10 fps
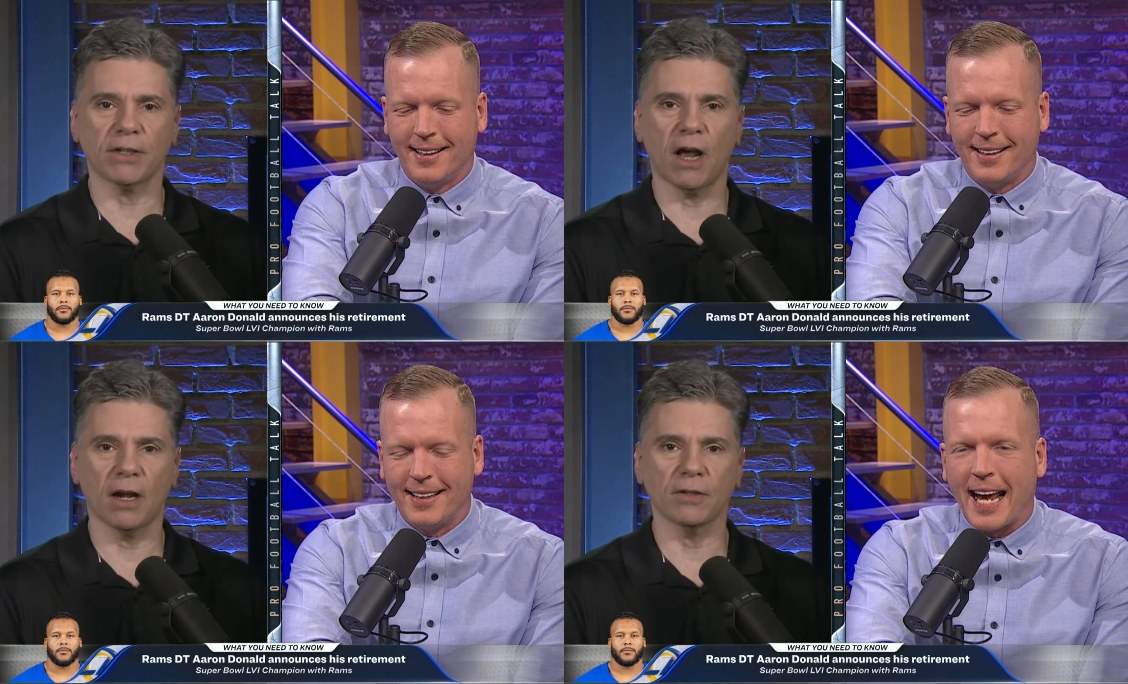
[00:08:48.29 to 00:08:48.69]

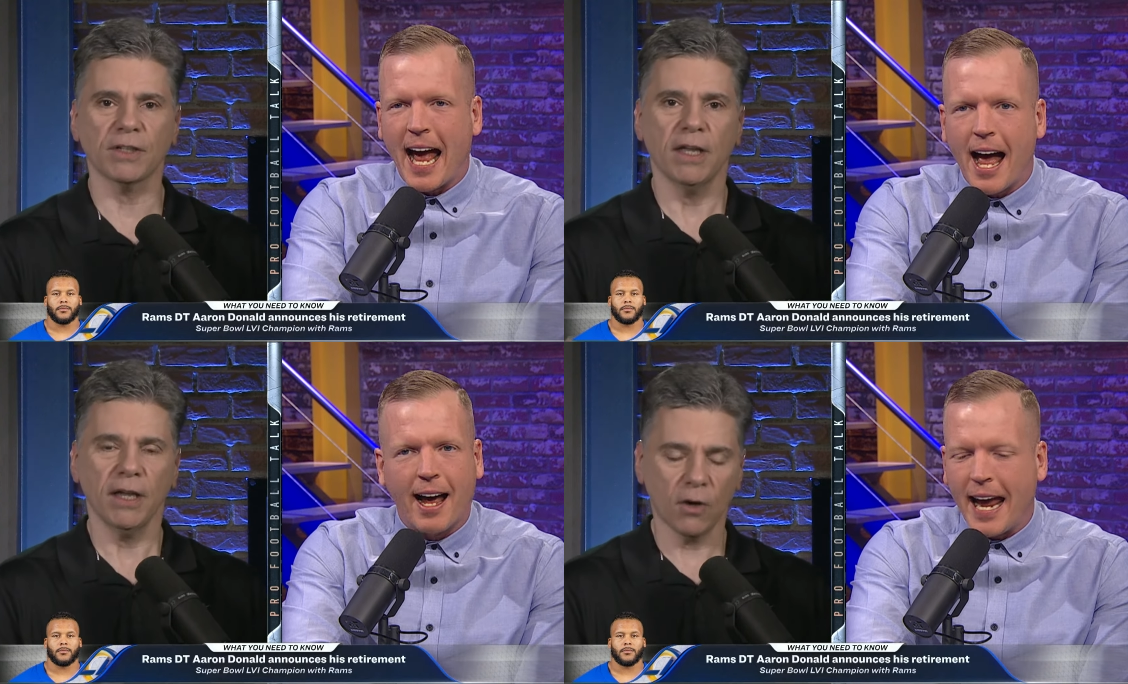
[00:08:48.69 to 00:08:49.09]
Speaker 1: dollars.
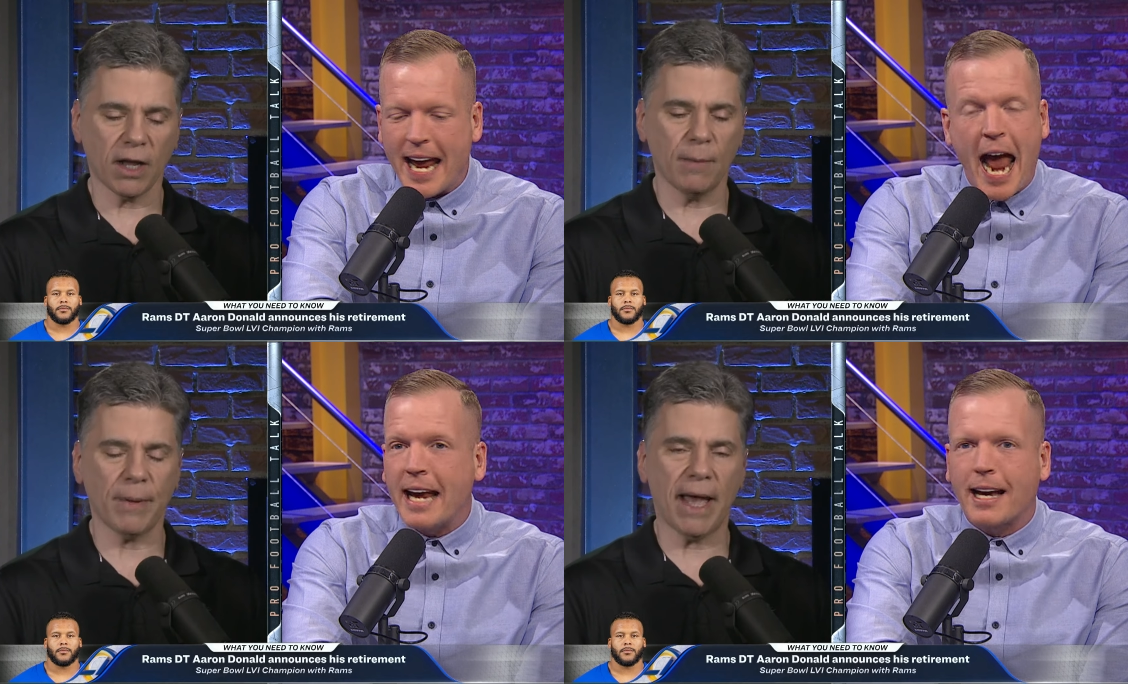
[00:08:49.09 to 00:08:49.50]
Yeah, he
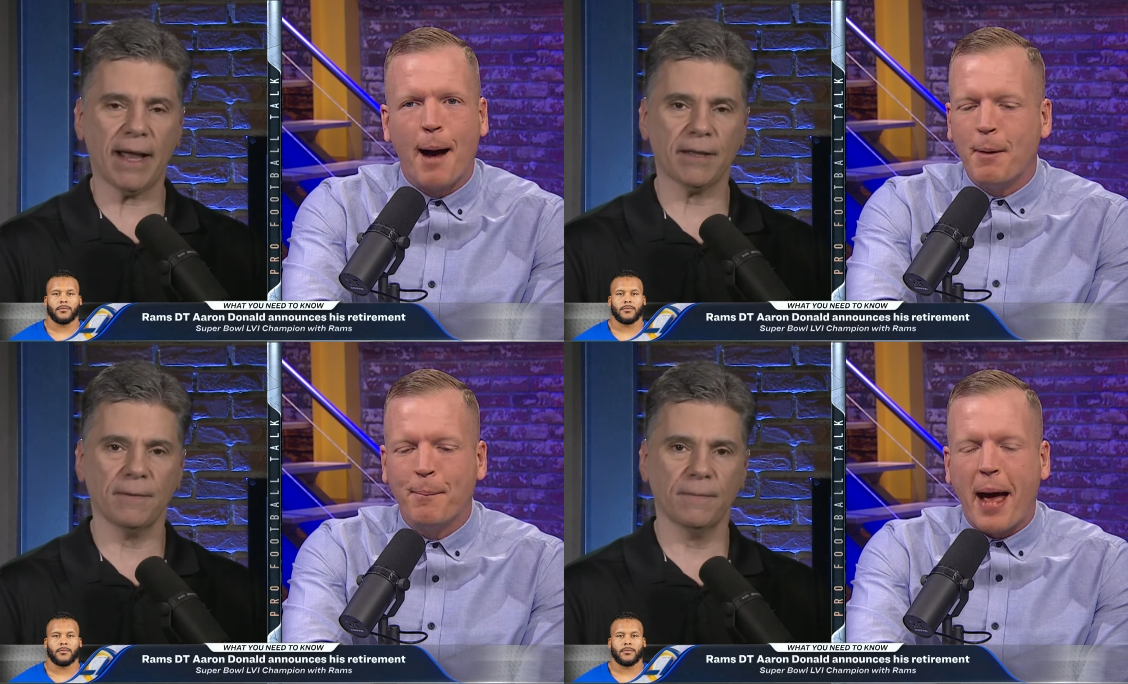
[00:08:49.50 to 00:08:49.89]
ain't back.
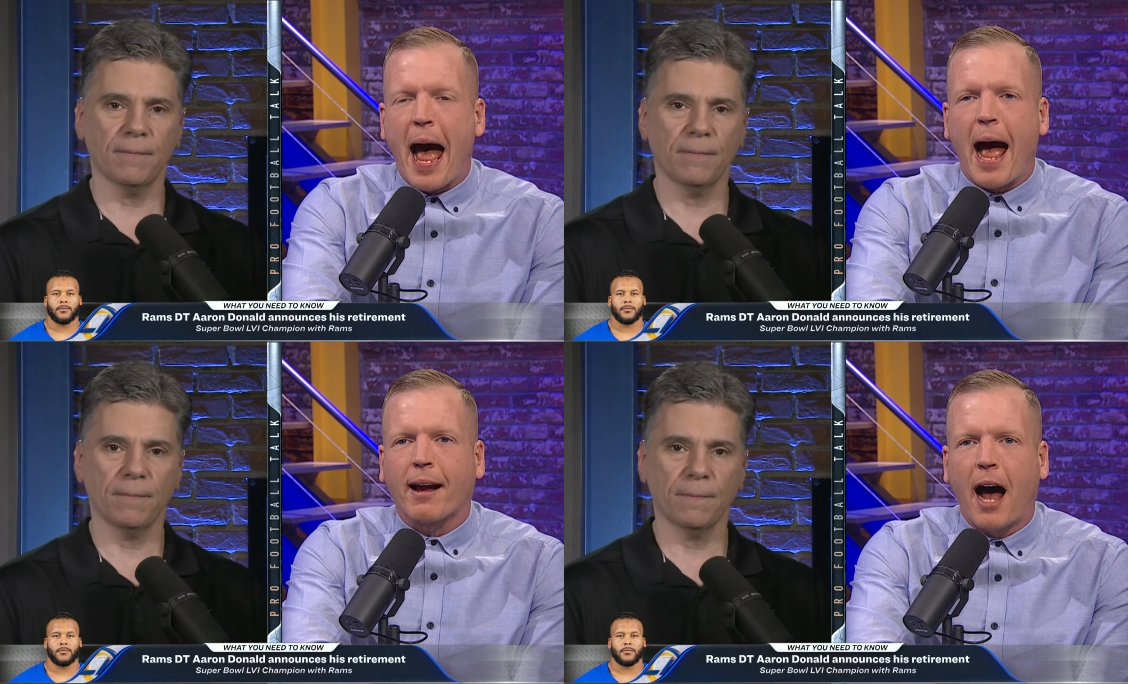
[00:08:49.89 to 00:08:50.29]
coming
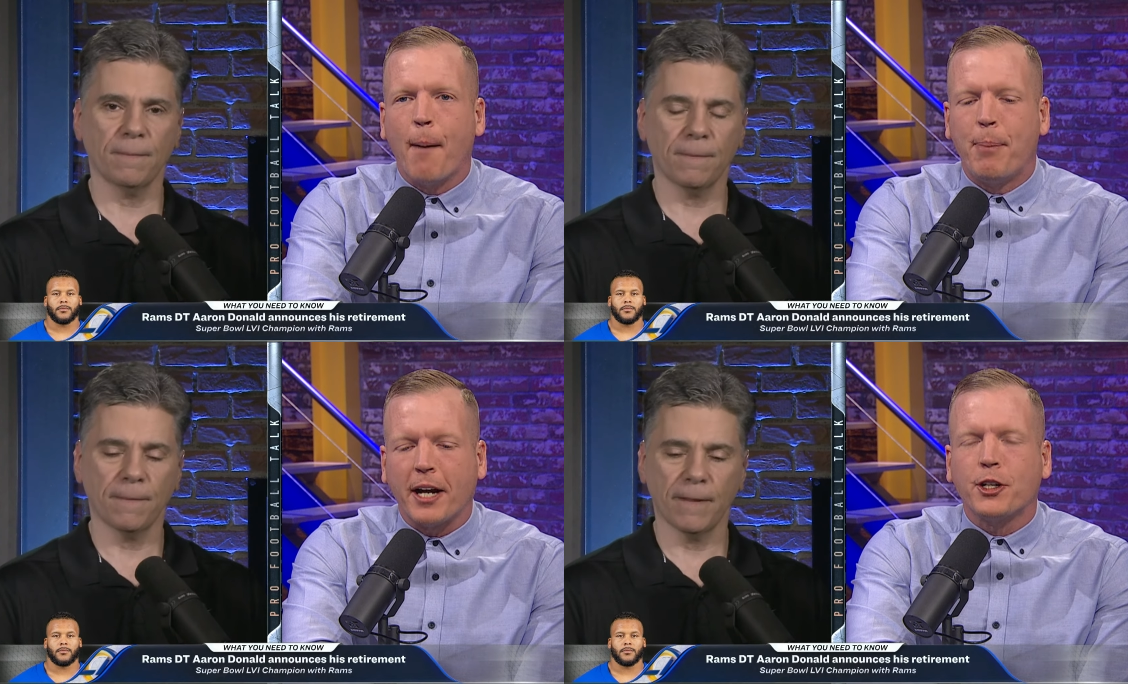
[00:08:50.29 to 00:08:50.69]
back. I'll
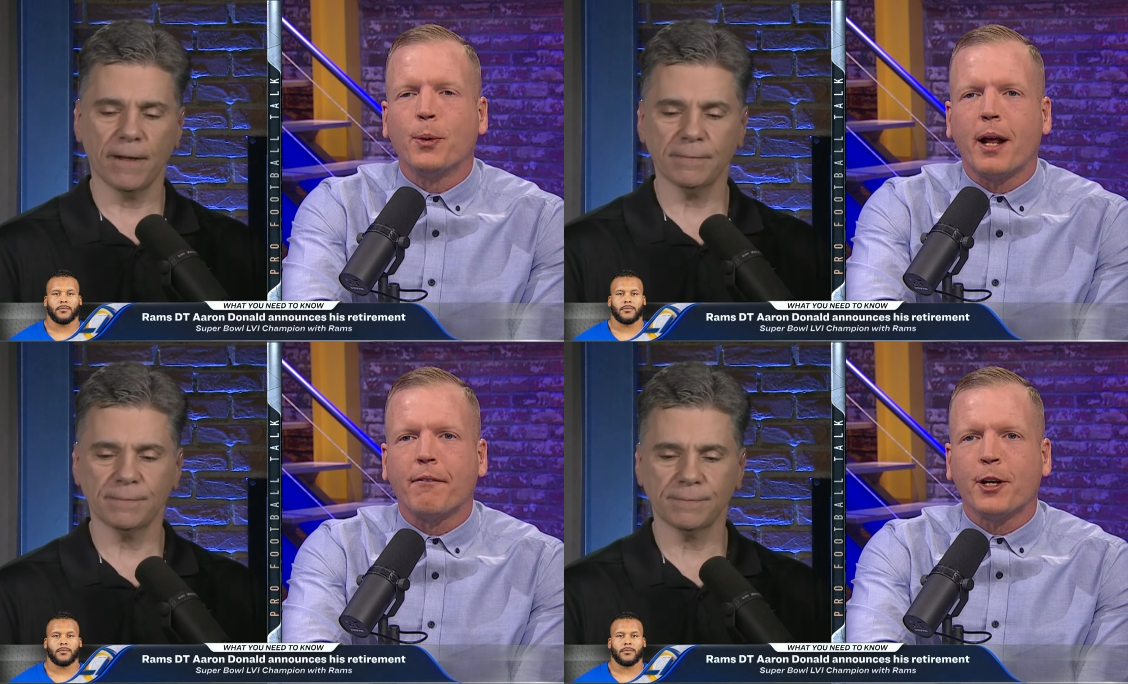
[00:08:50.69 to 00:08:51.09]
bet you
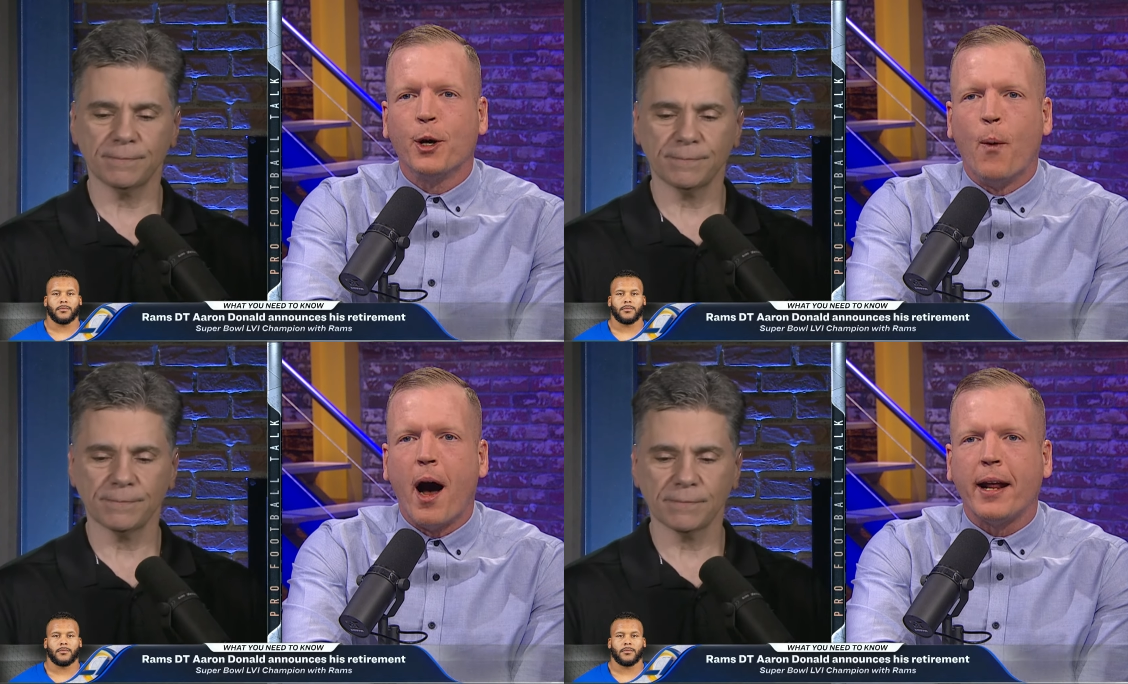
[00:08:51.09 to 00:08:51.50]
whatever you
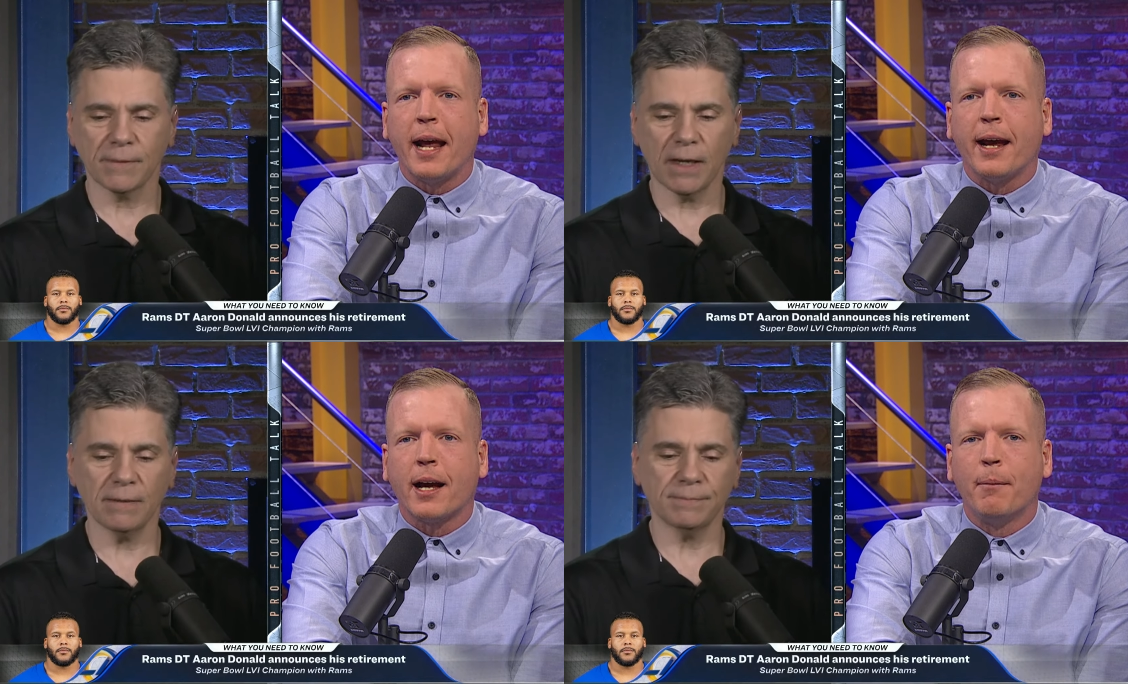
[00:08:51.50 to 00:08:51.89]
want. He ain't right.
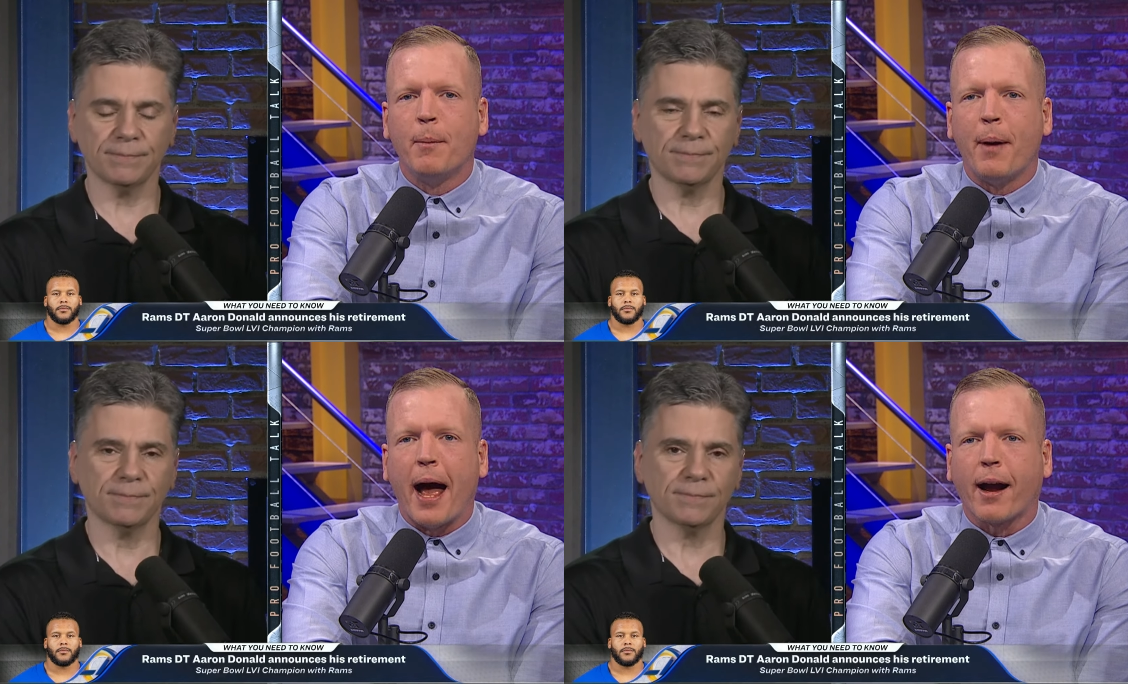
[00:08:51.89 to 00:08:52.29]
coming
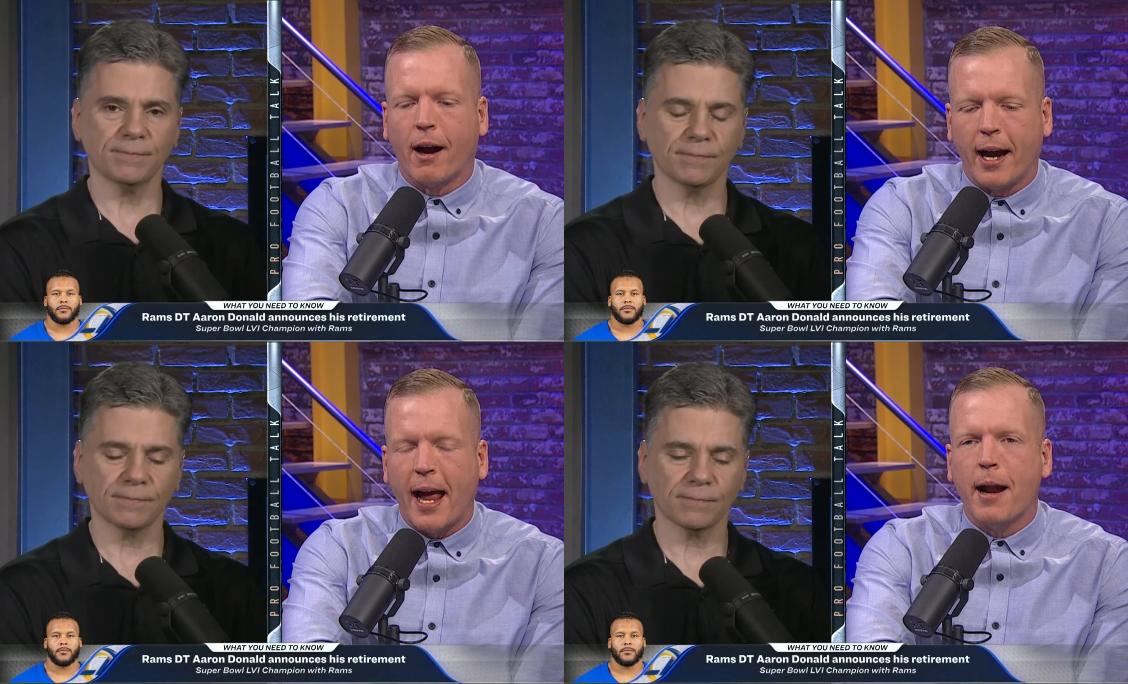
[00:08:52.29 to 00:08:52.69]
back. All right,
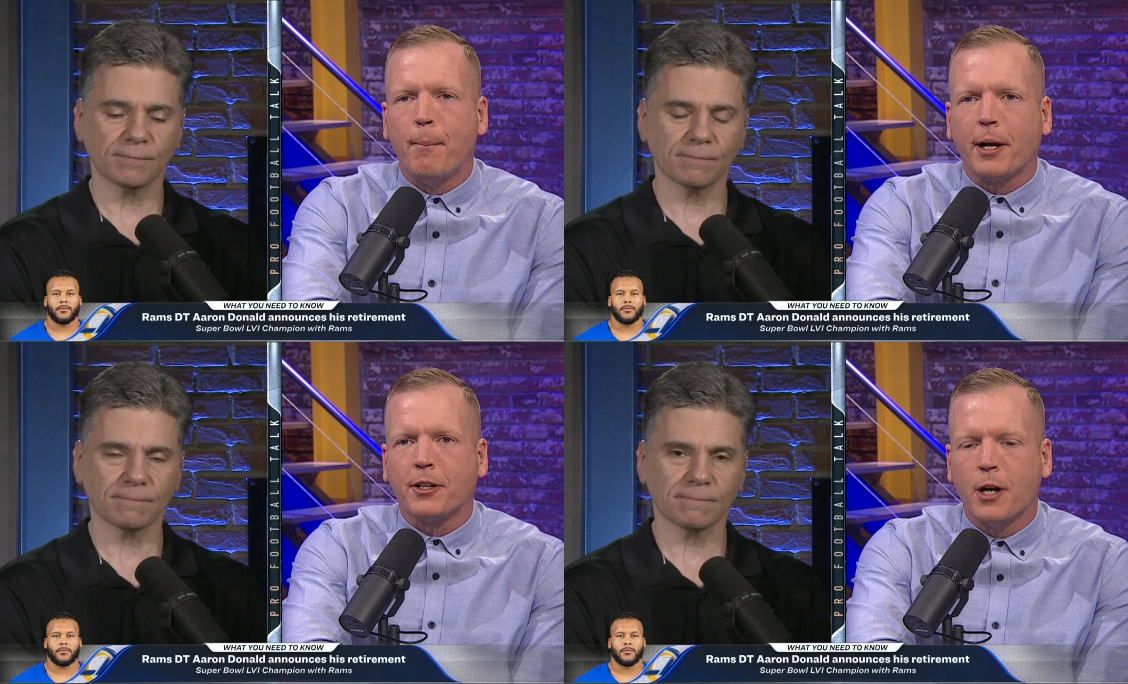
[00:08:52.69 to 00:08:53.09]
and I bet you